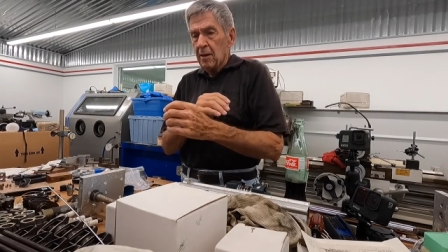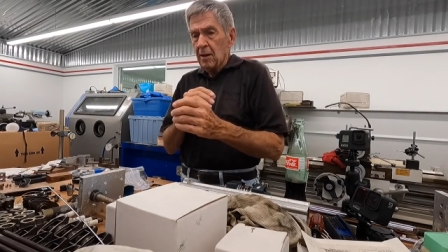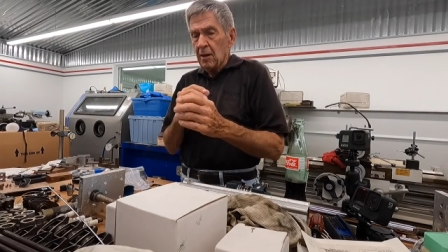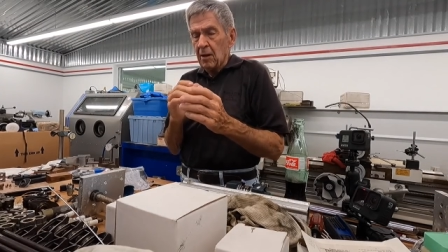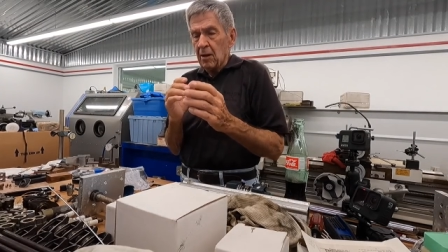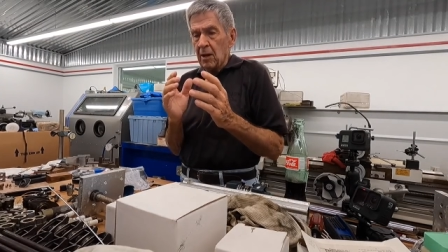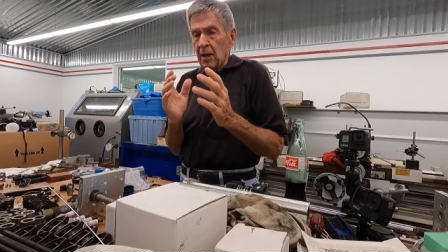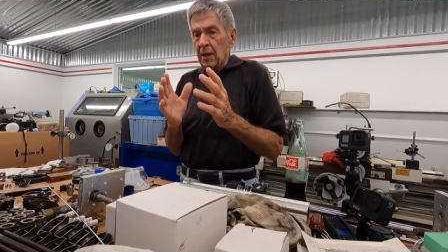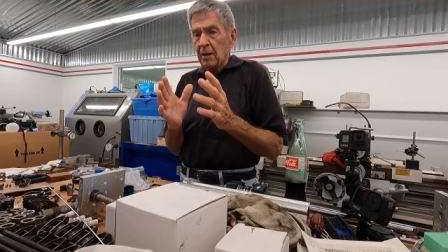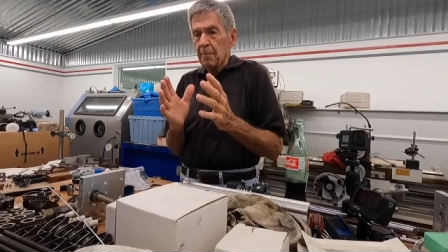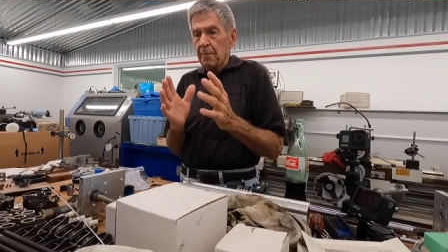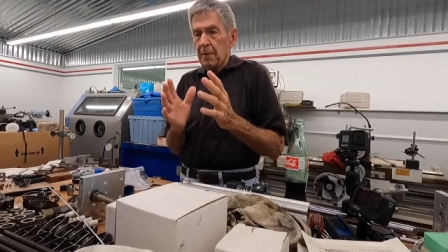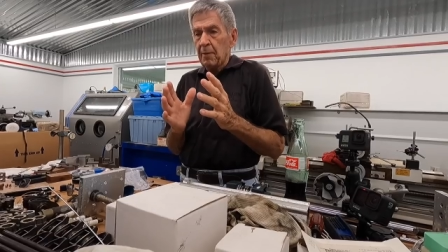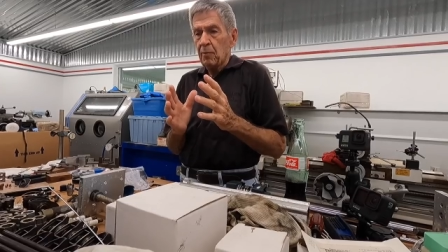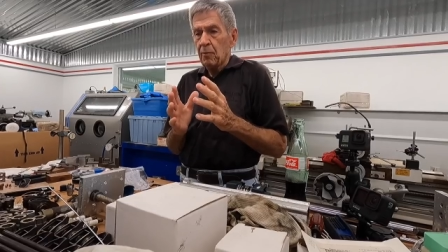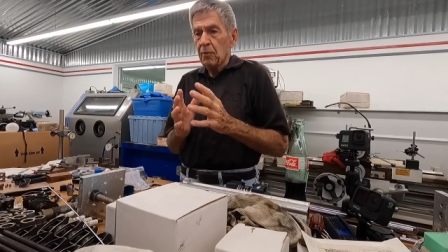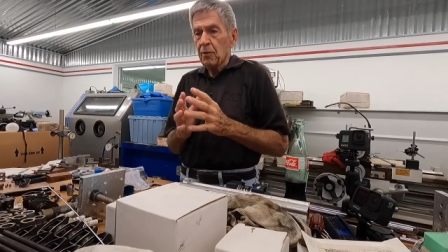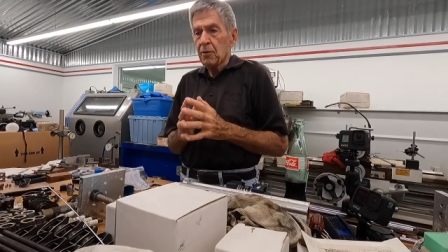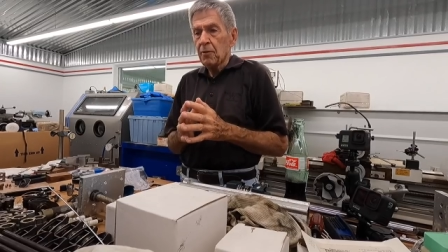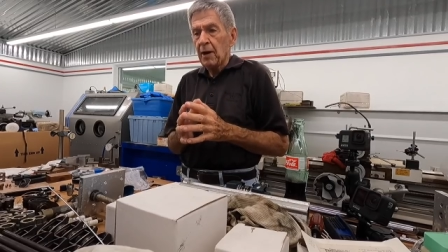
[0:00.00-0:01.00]
a lot of
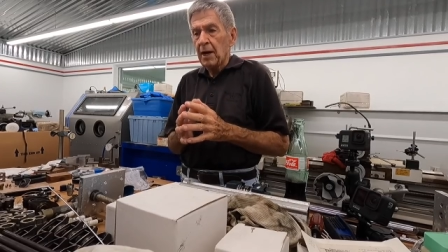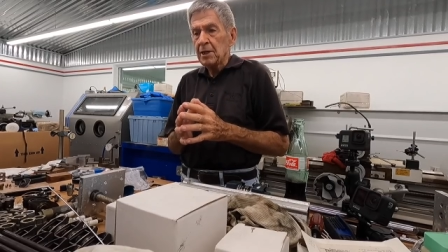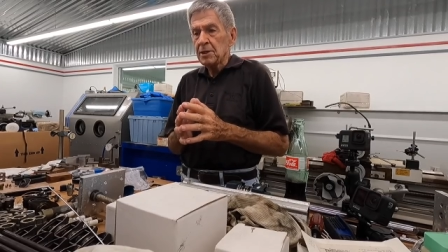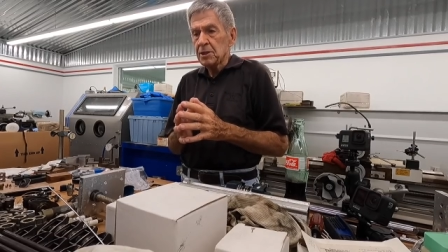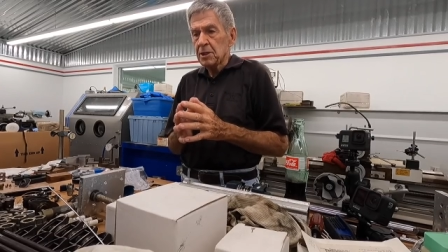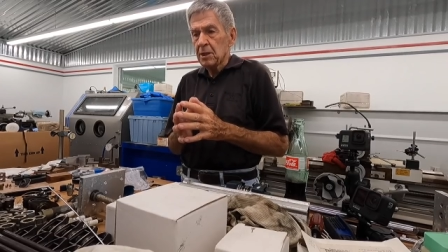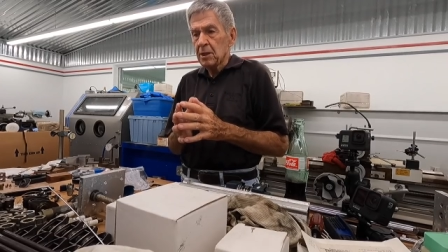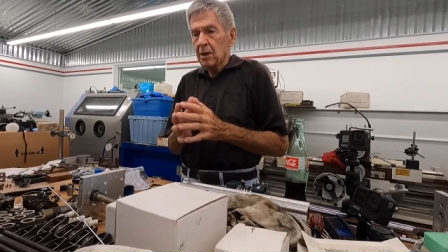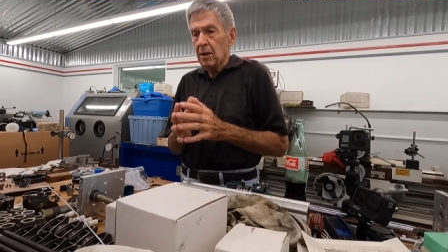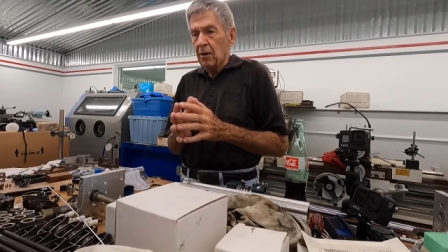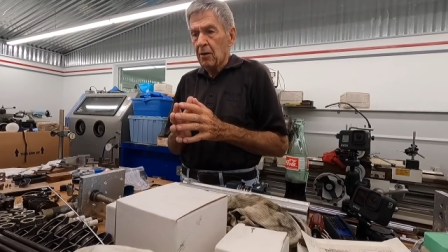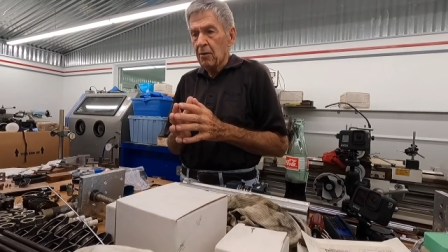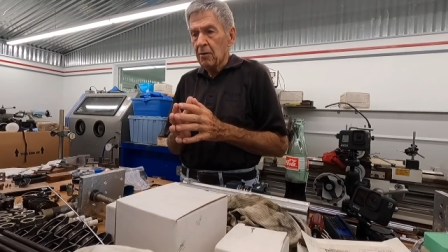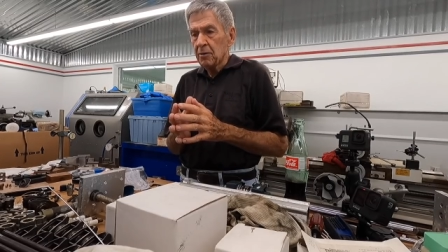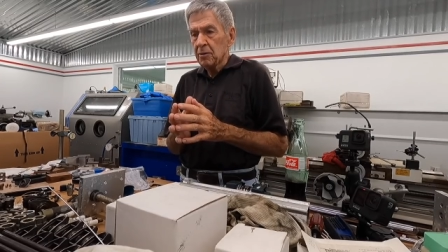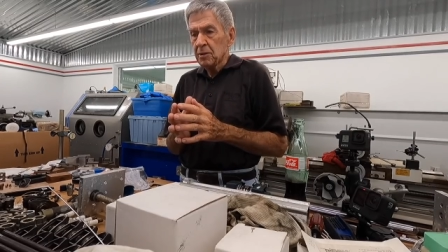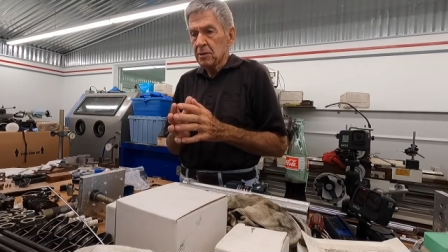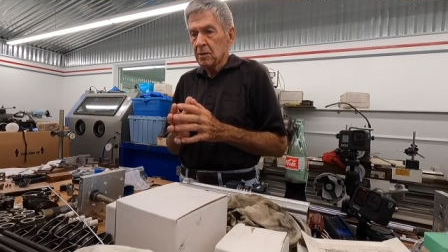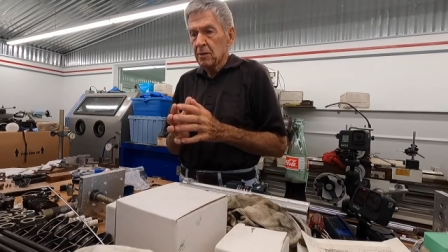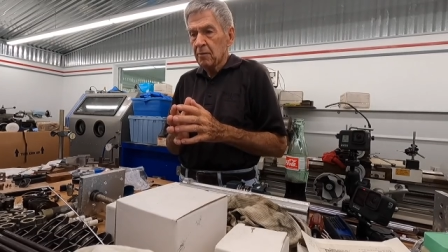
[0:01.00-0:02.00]
people were crashing
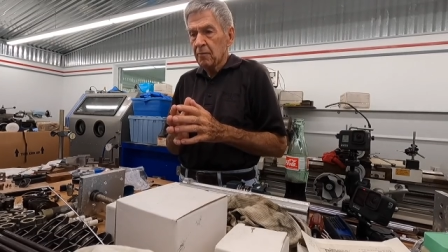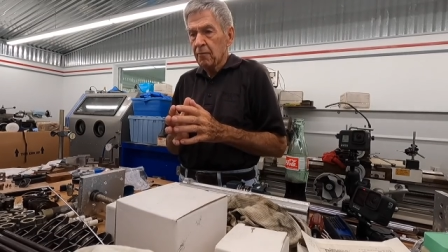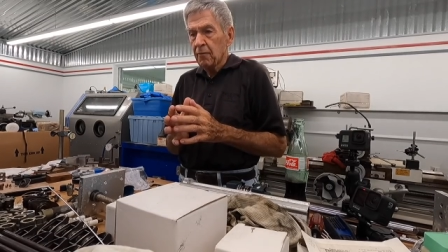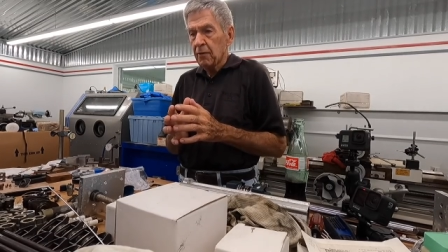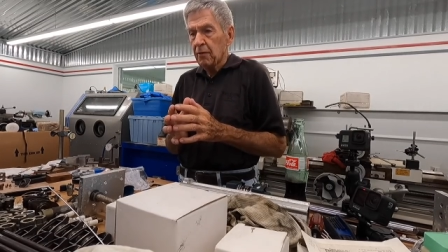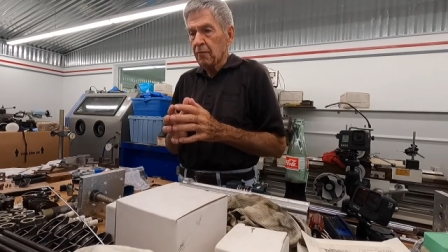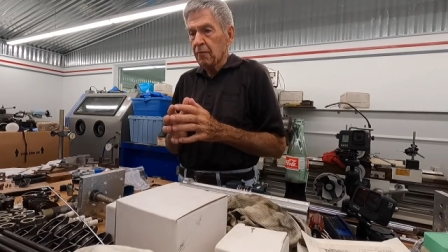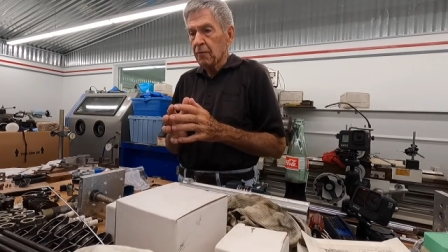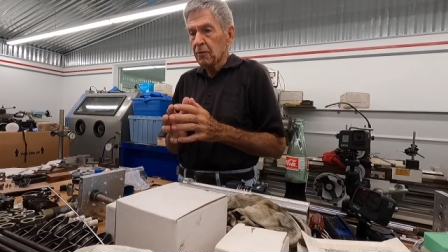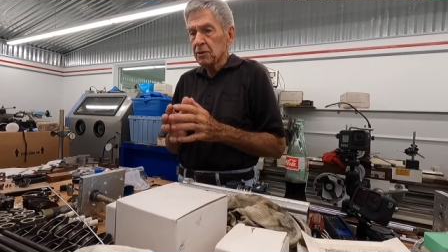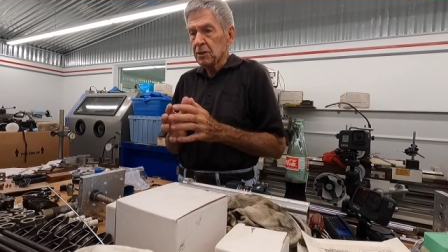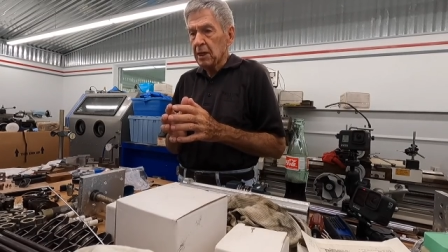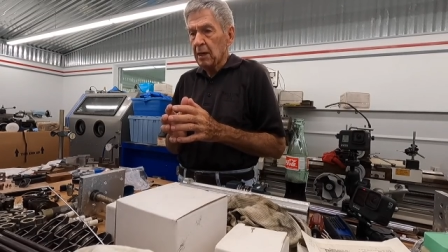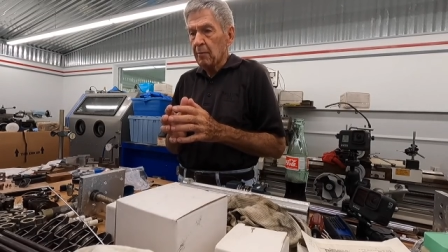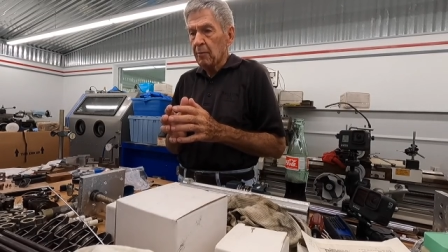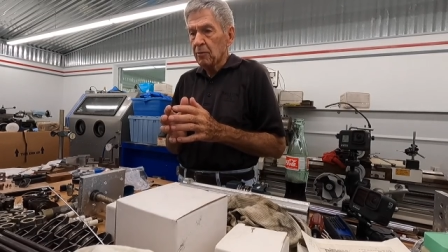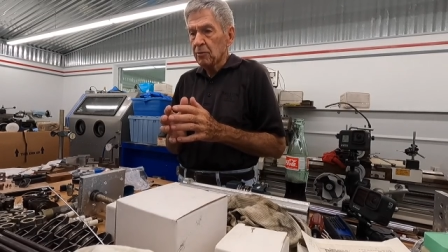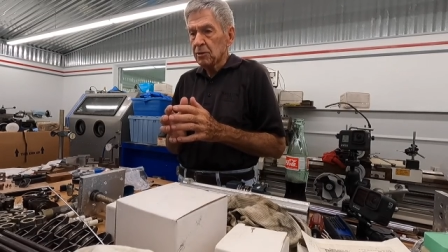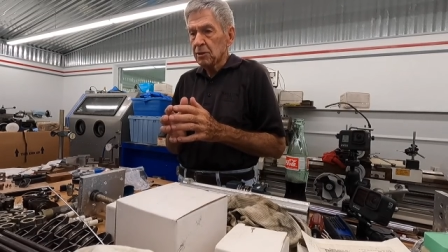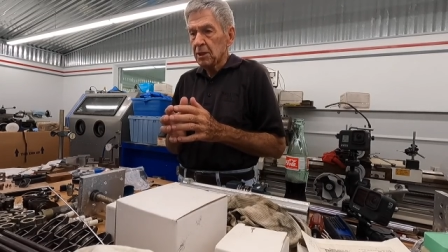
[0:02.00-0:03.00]
cars for their first
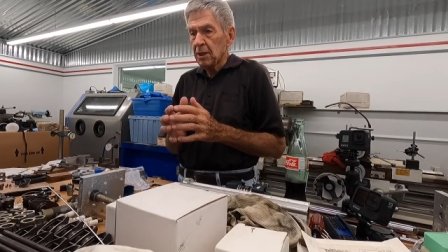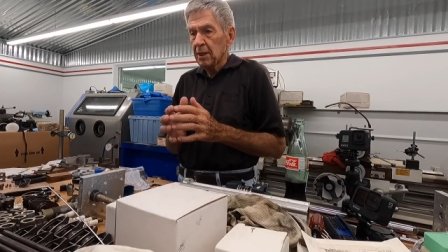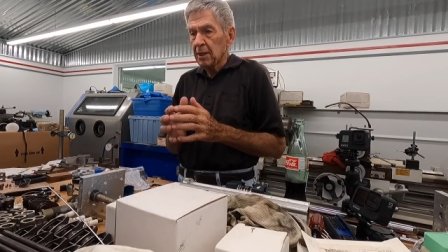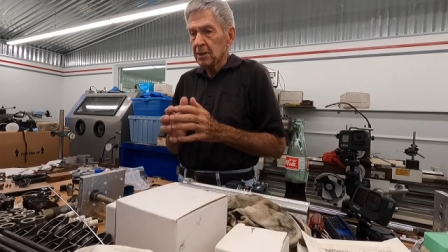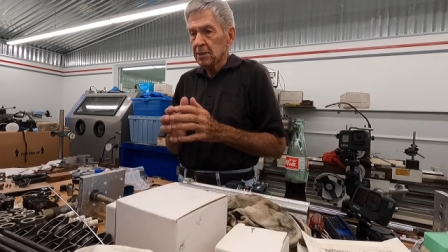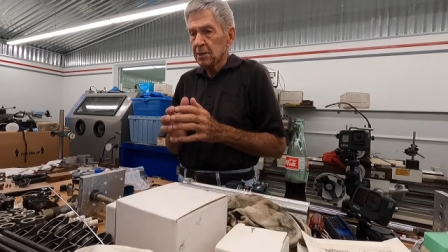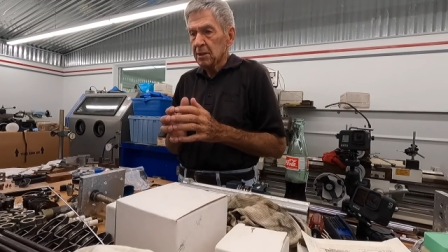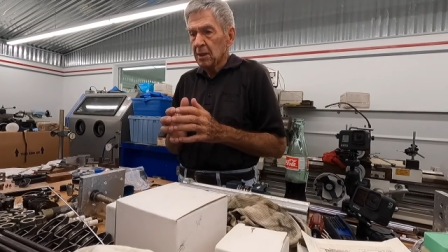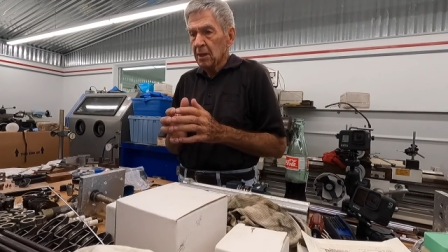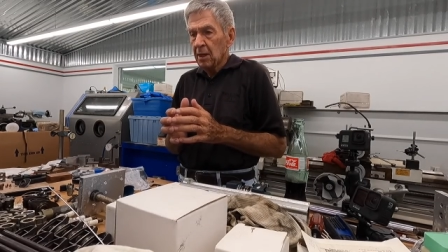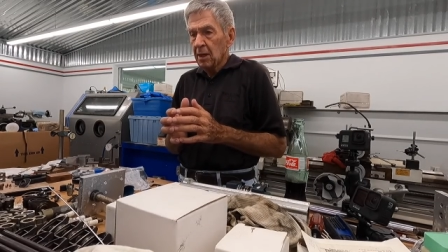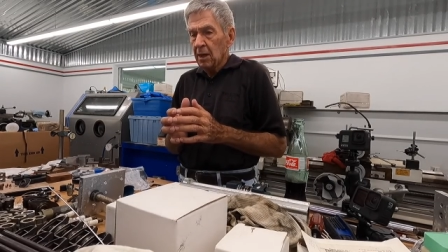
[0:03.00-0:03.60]
time on slicks